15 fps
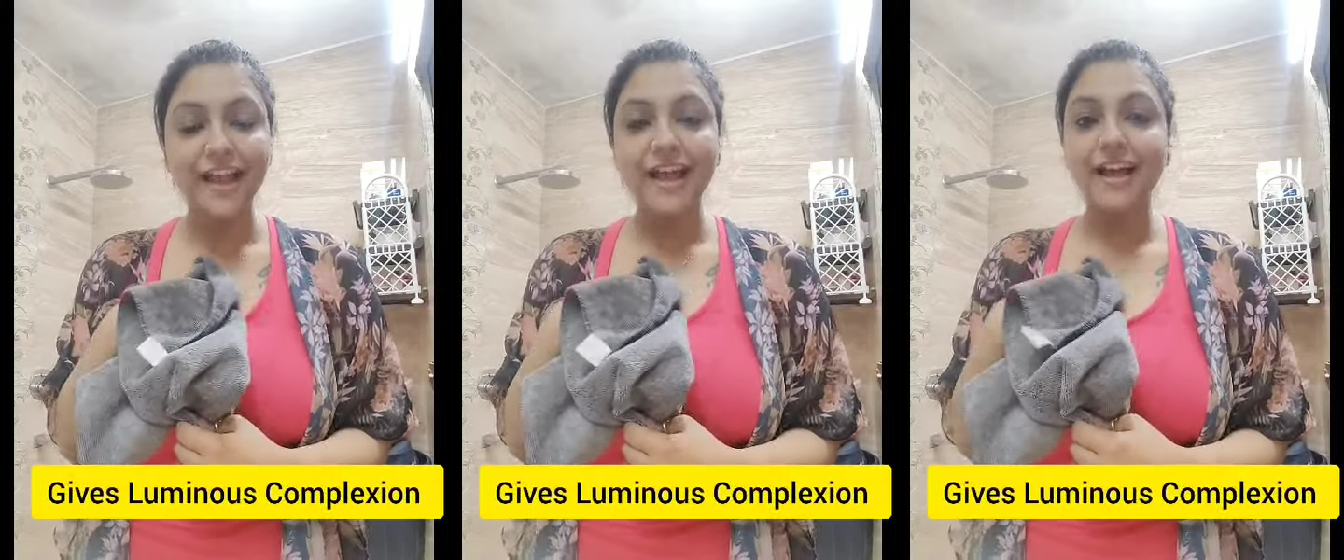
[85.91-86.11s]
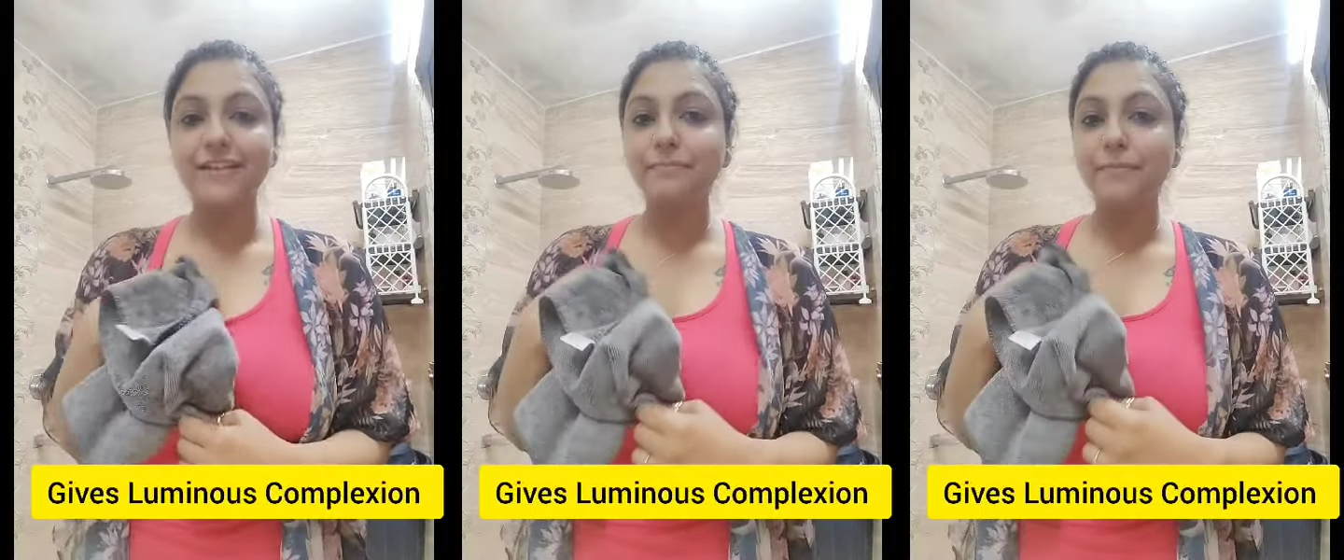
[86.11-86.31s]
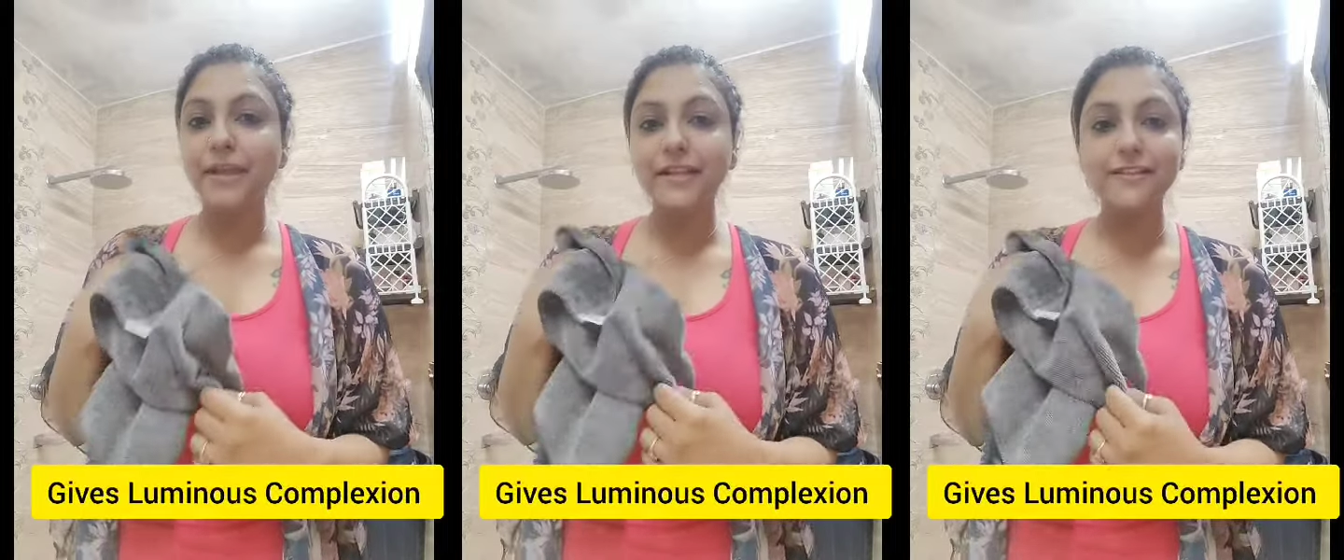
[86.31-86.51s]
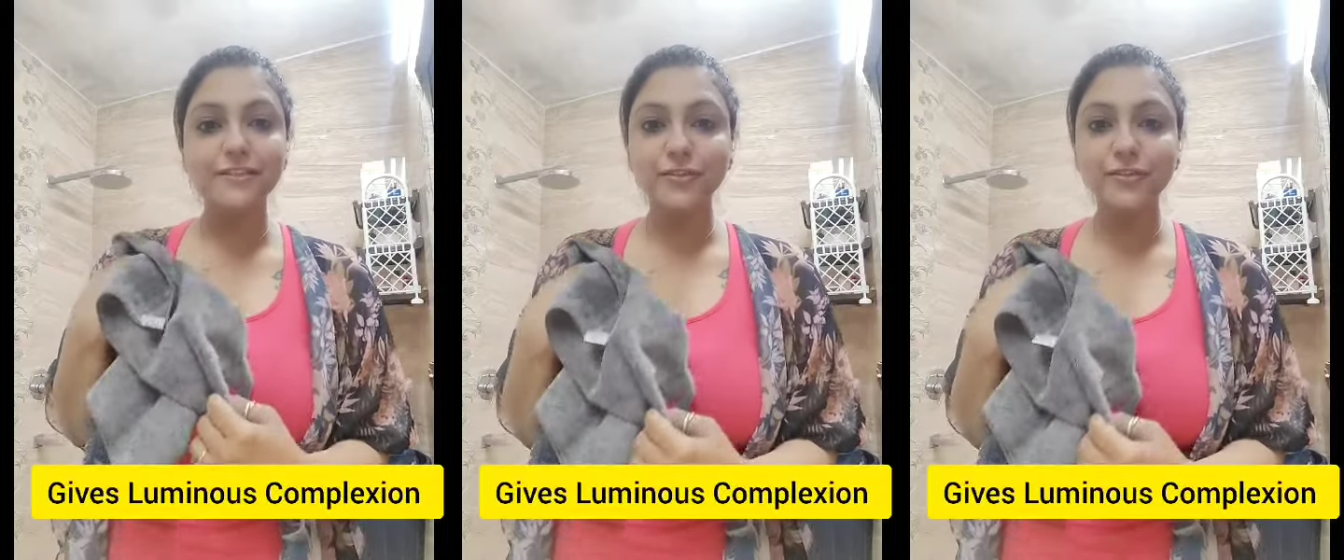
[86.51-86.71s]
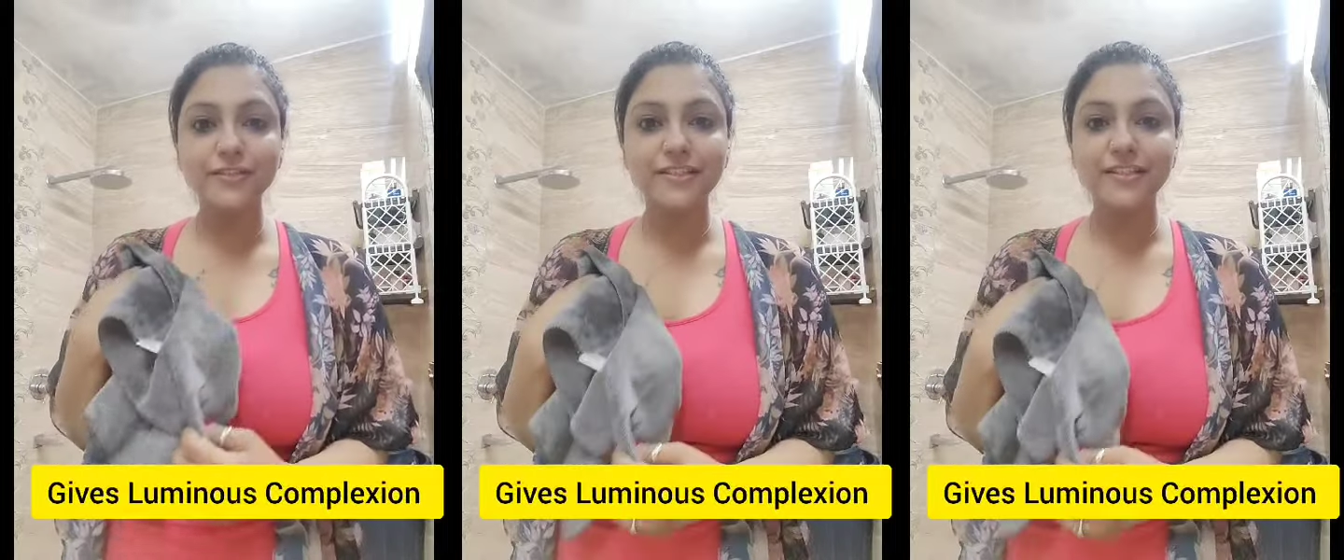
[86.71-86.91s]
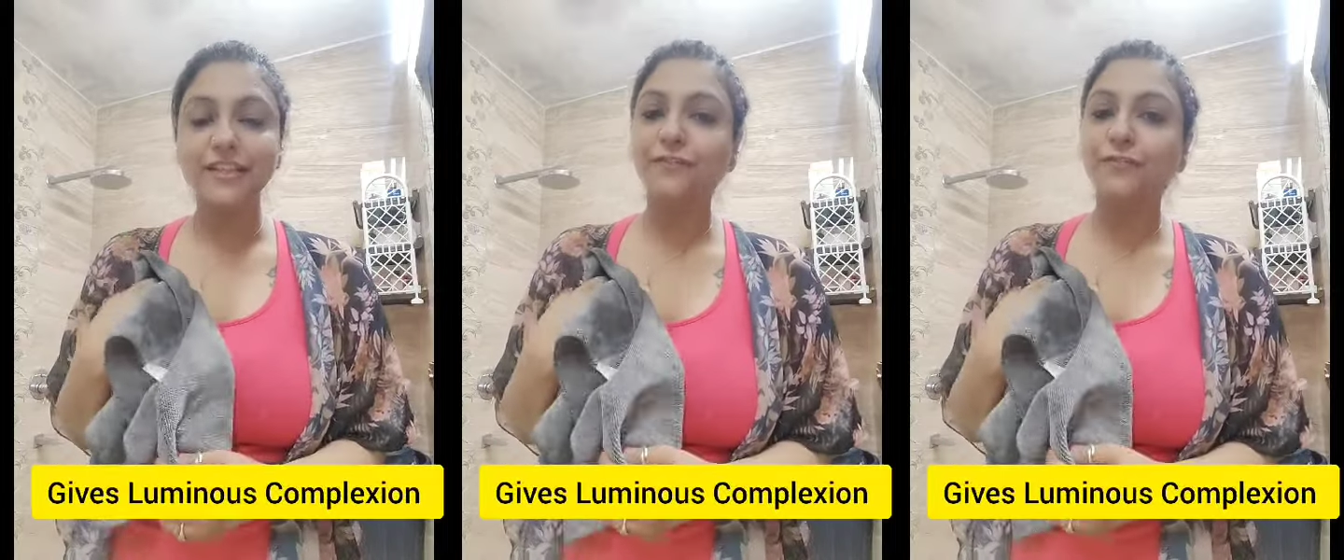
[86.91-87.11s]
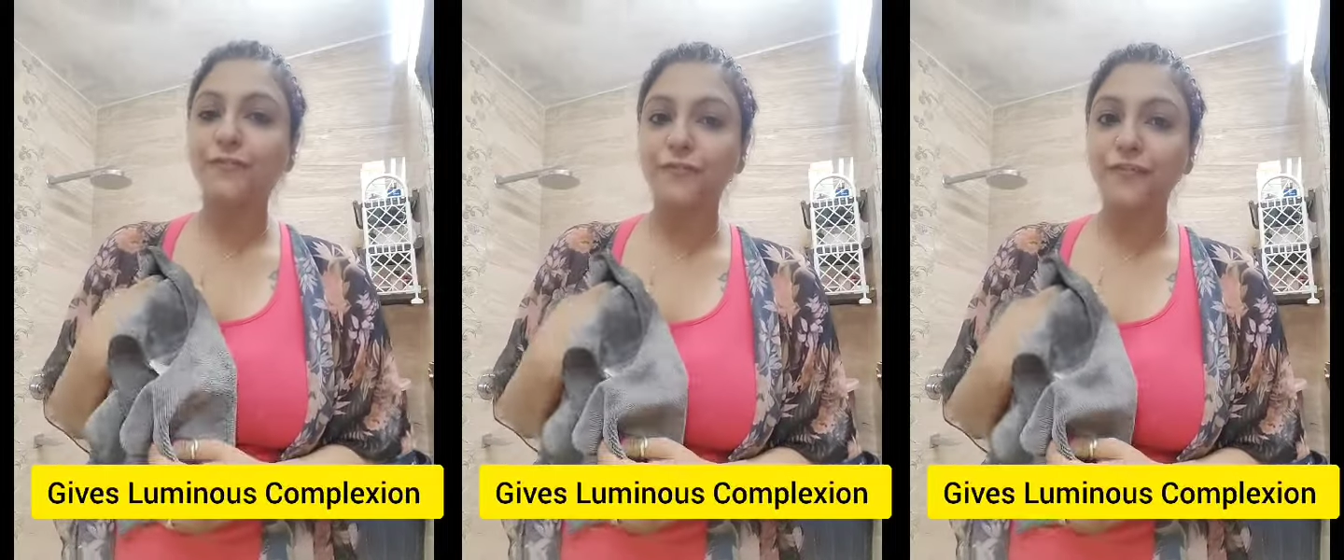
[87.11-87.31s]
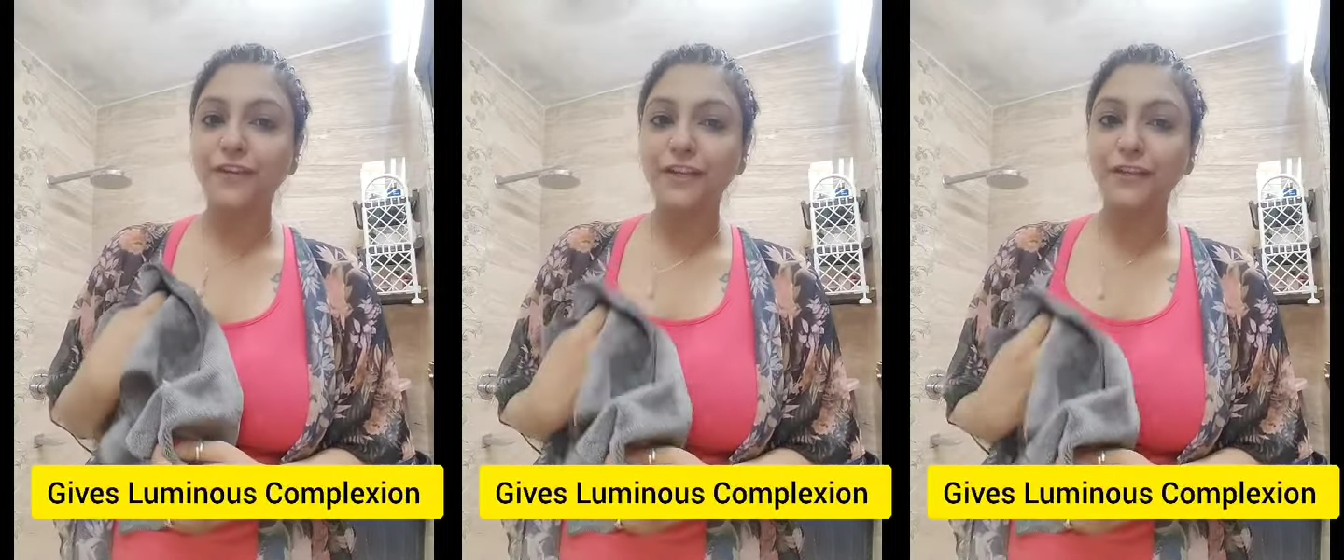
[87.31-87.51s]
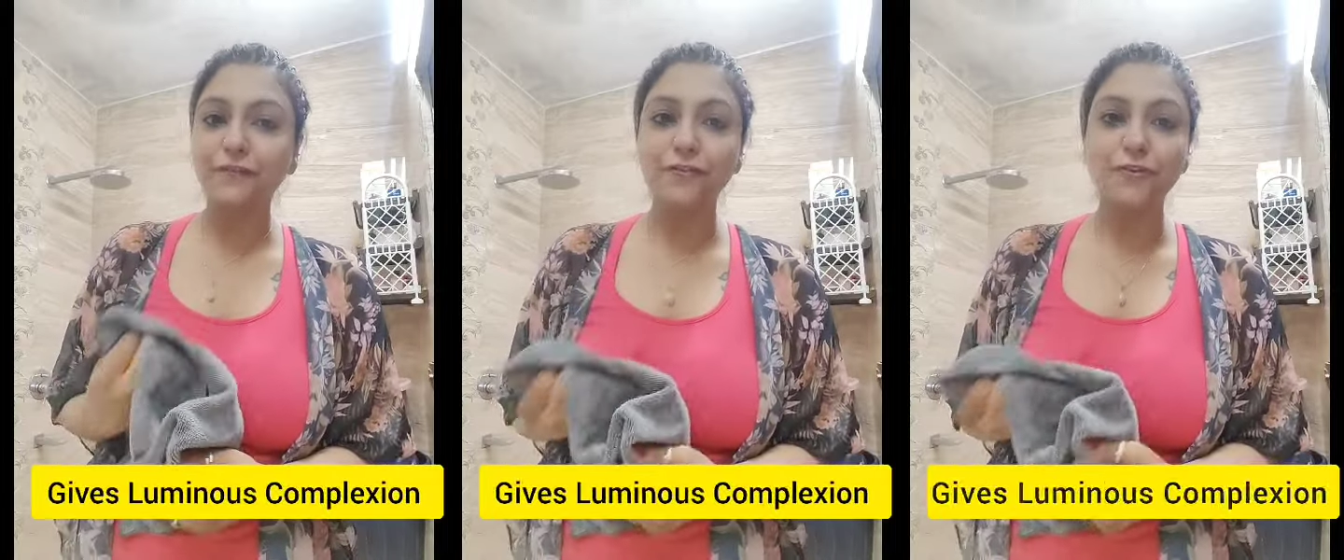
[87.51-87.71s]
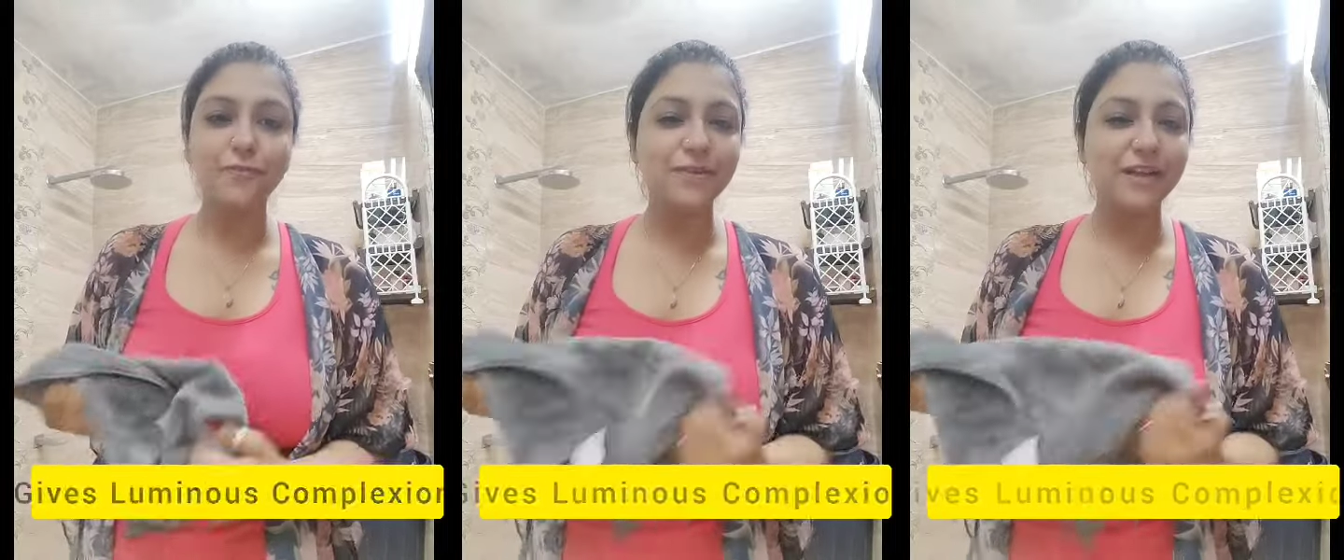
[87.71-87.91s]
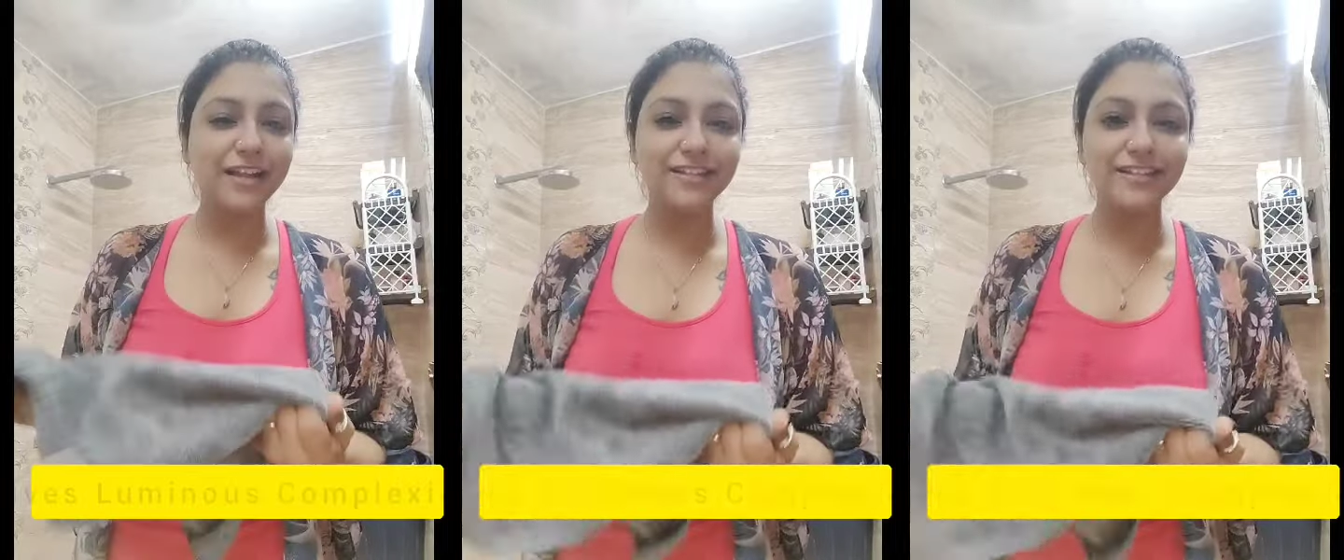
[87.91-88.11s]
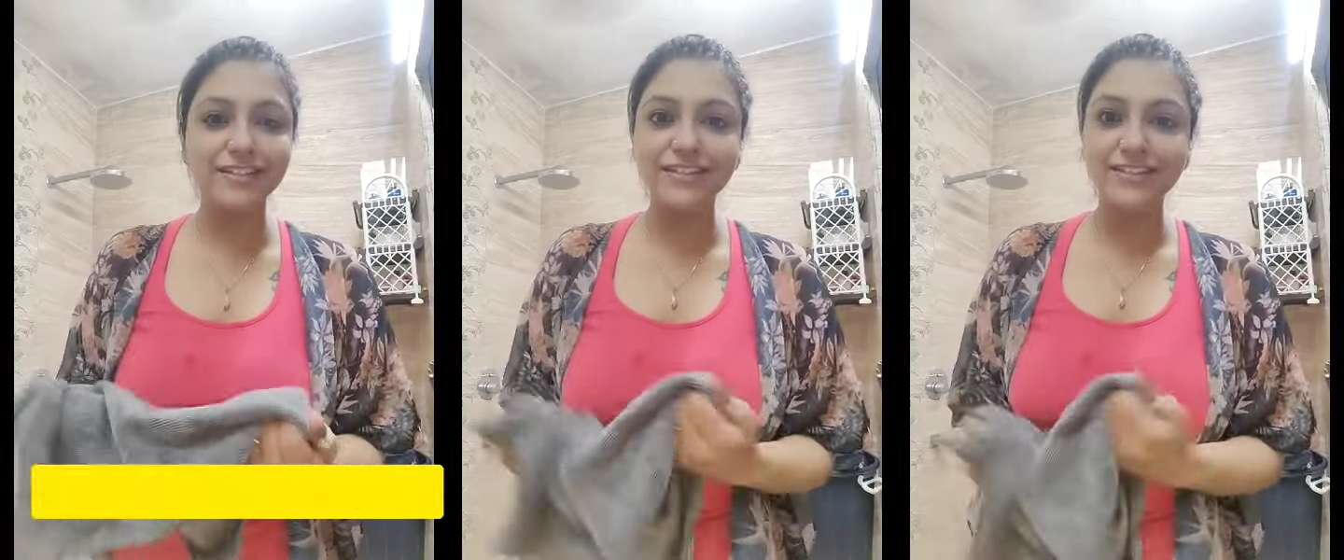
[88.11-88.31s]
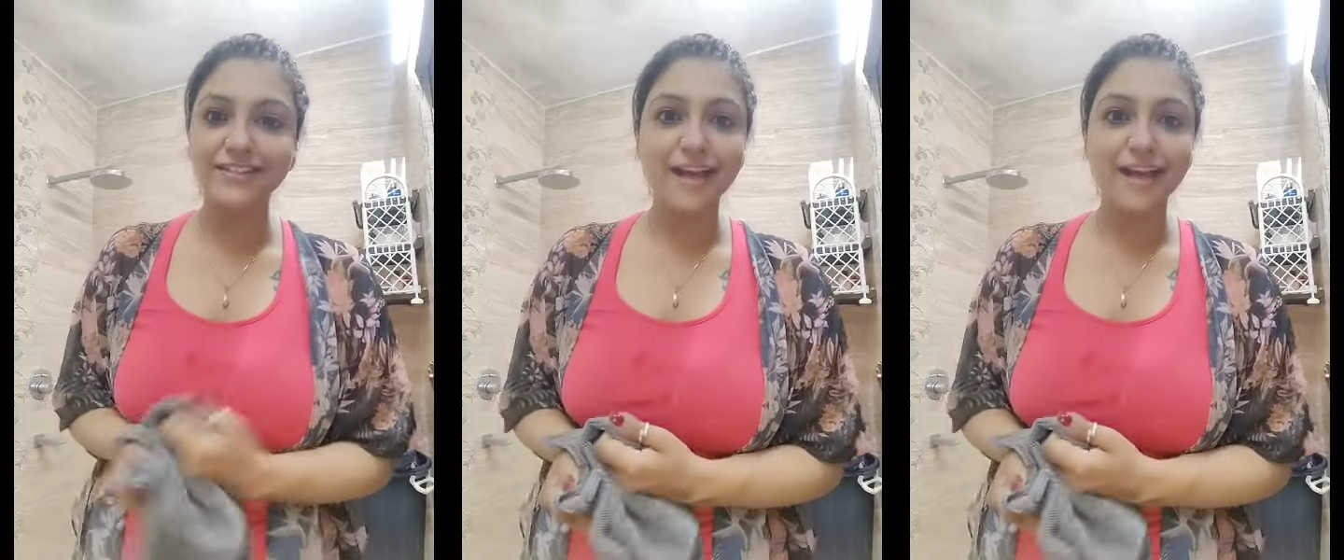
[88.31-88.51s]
and makes your skin free from radical